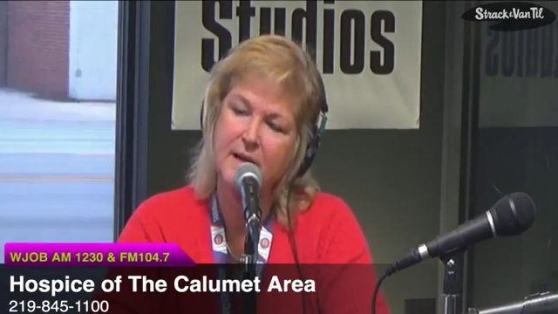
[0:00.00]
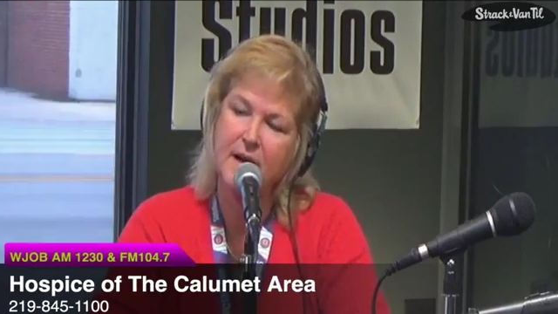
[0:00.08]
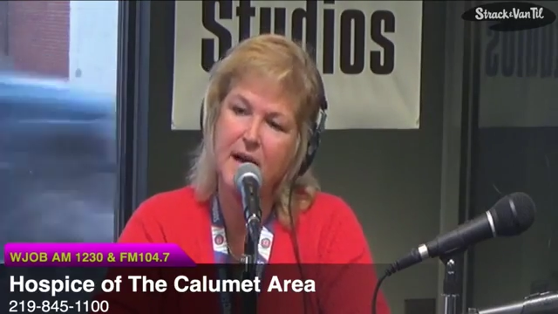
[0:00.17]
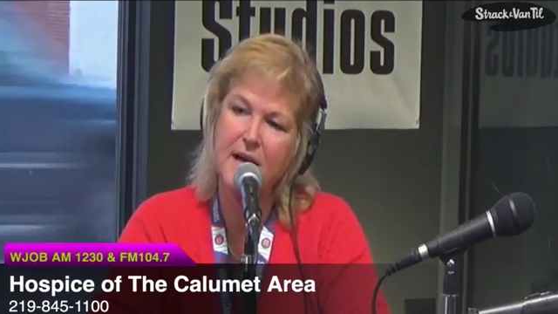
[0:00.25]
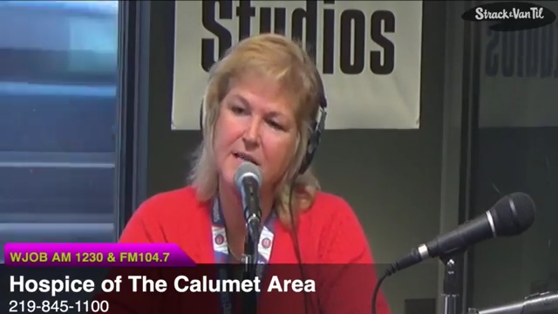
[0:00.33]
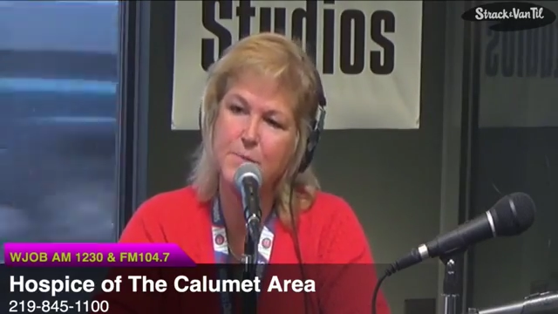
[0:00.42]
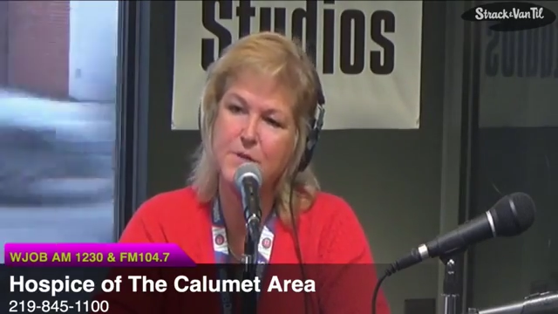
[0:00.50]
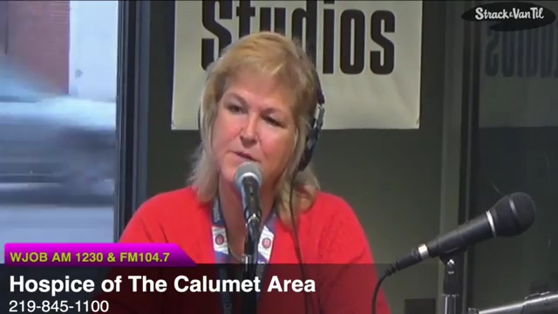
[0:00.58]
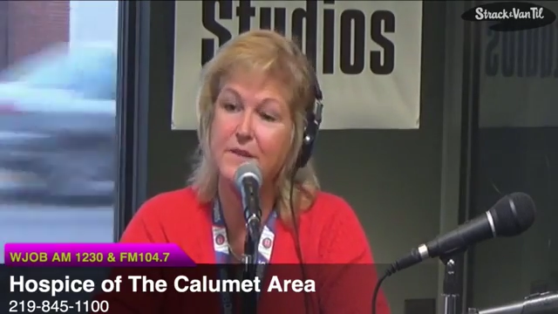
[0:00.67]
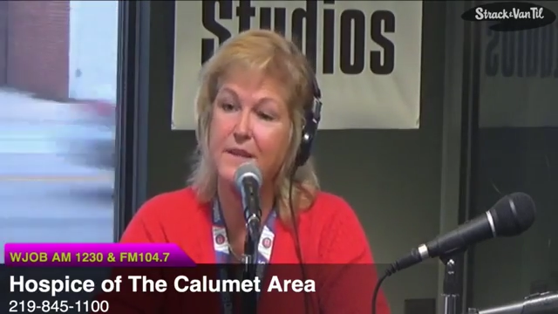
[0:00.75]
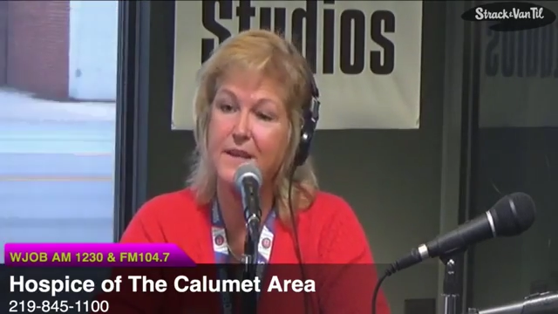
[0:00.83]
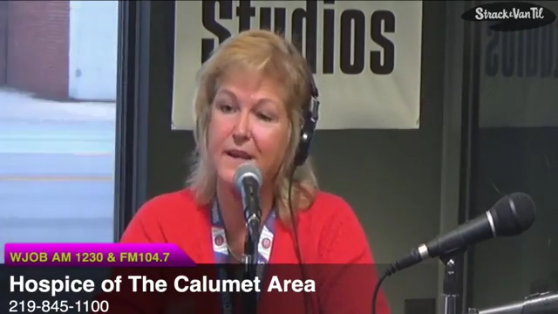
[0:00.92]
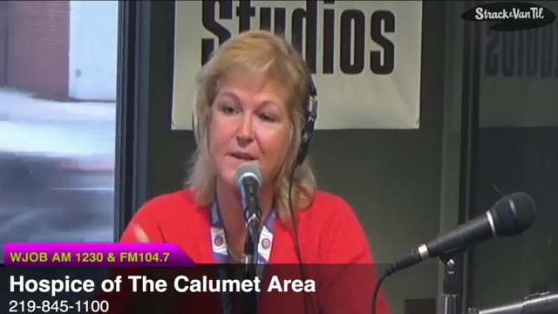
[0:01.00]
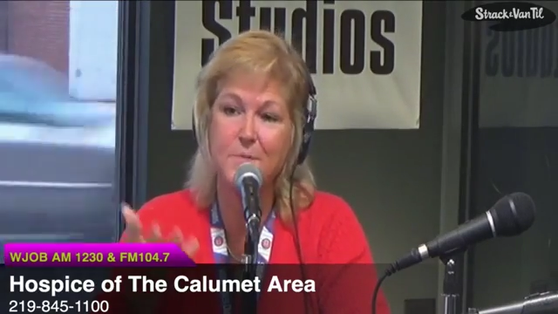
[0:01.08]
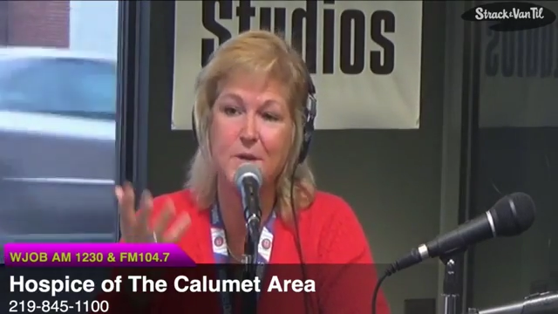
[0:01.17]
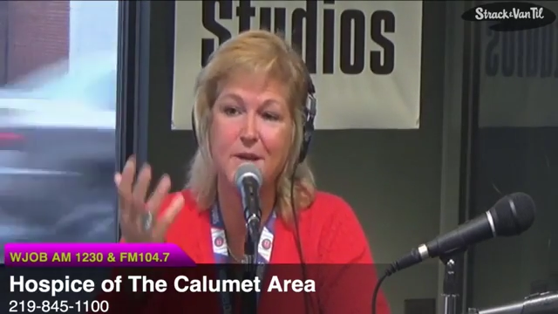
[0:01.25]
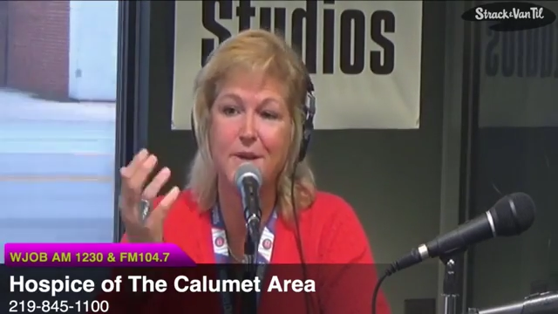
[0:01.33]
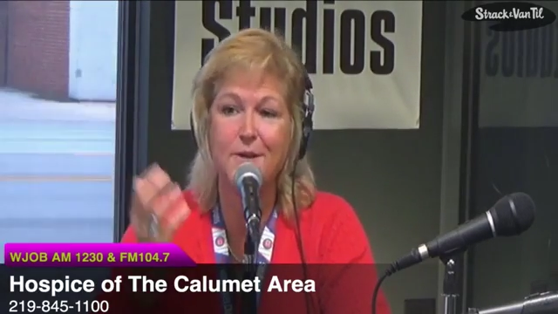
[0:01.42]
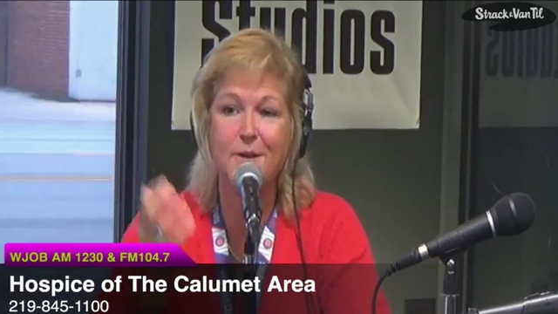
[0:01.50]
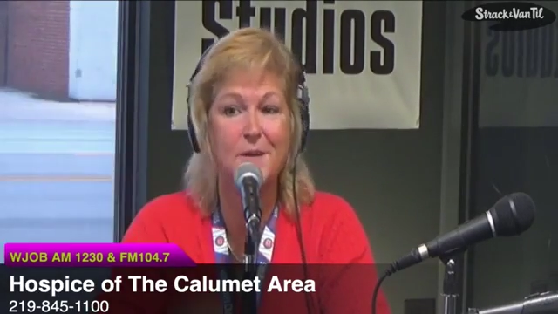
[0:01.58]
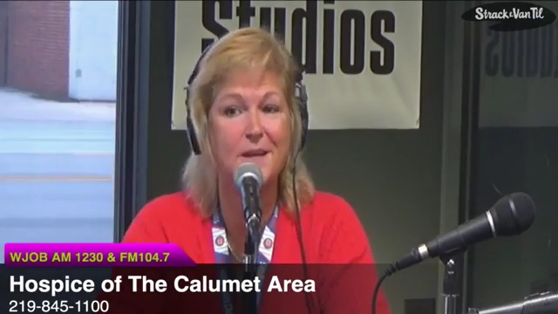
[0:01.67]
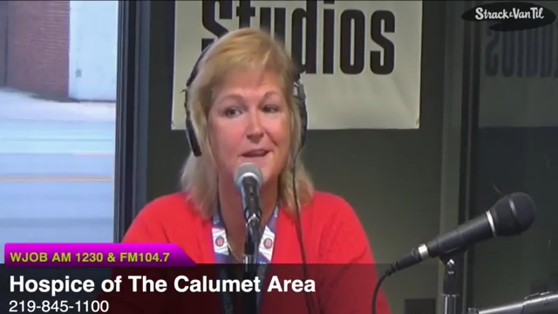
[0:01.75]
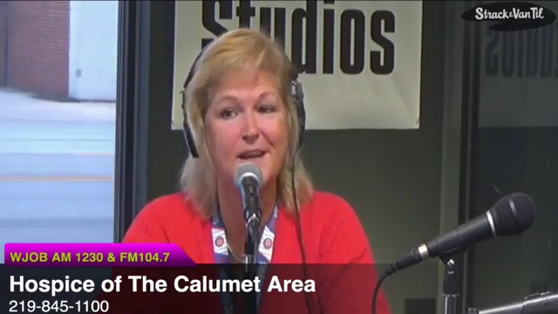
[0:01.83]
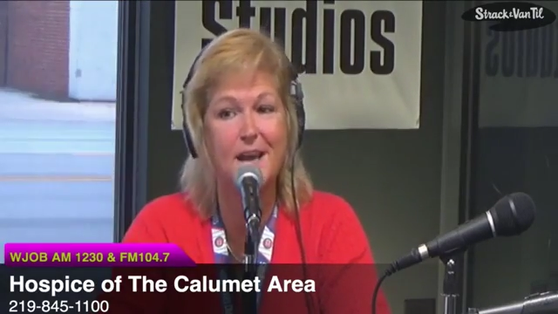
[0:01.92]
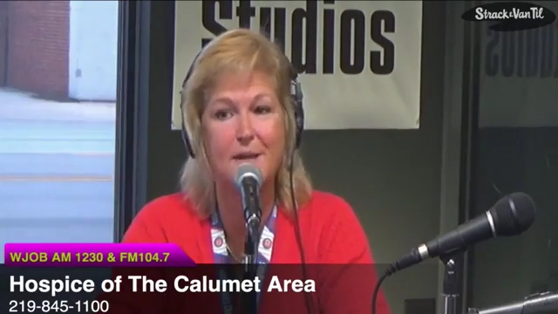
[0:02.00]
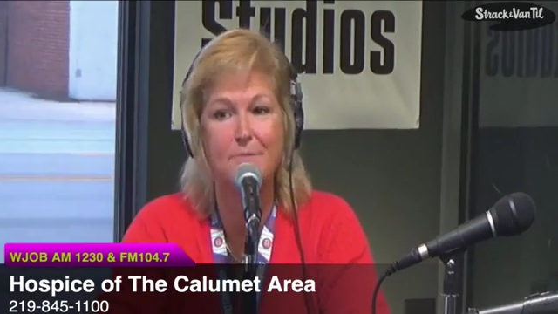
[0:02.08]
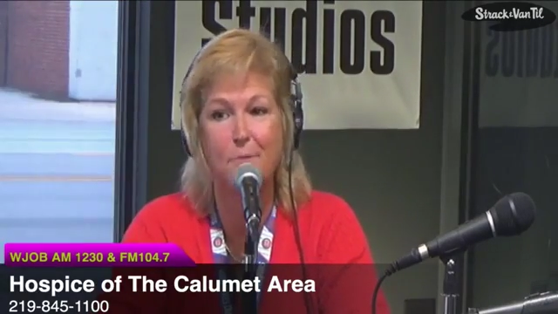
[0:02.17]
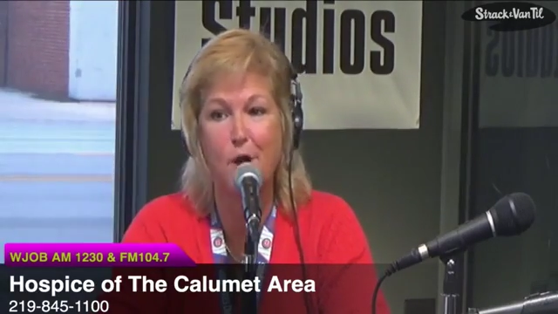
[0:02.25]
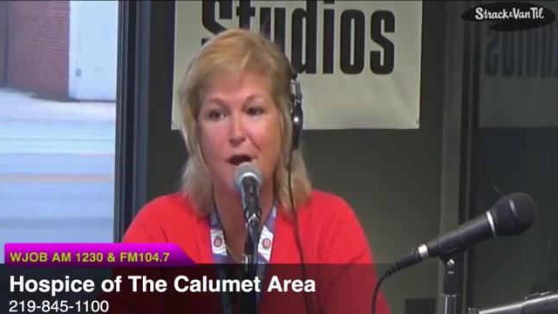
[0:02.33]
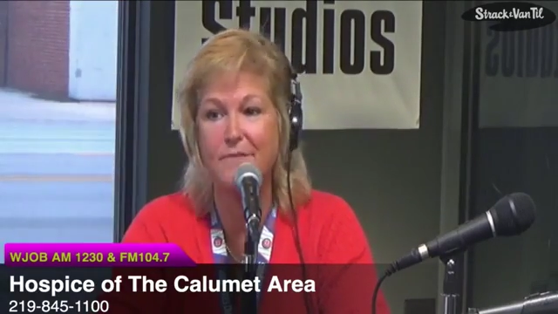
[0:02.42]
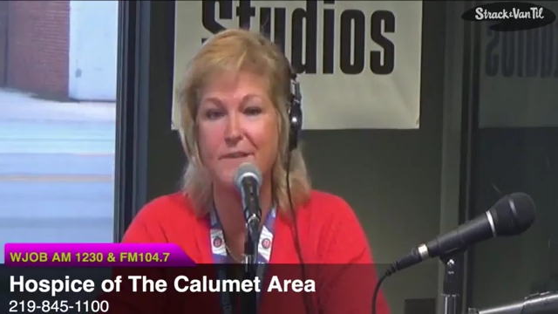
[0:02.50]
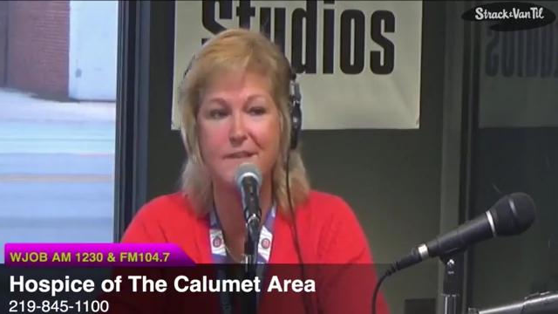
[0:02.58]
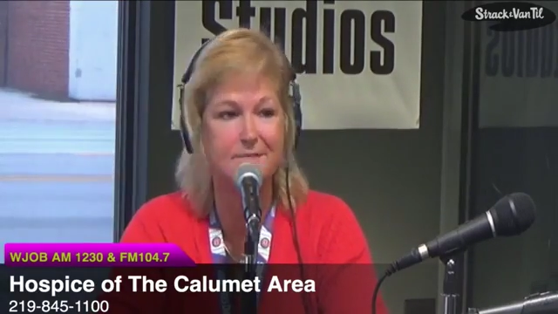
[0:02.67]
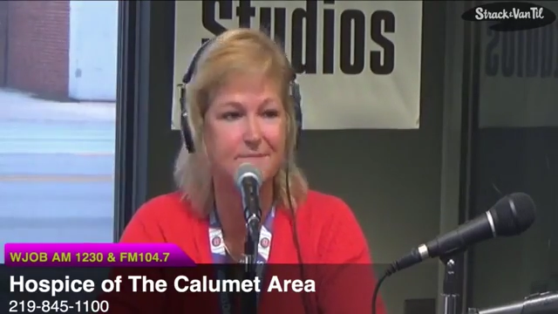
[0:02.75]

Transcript: Hospice of the Calumet area being nonprofit.